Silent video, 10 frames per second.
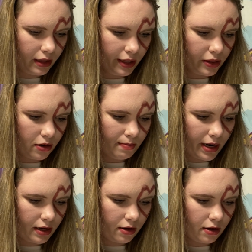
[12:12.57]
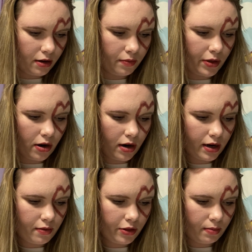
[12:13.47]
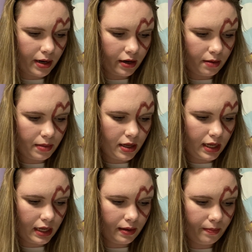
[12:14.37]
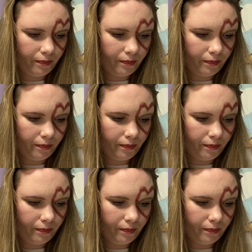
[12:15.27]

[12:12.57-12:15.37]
Like there might not, or the heart, there might not be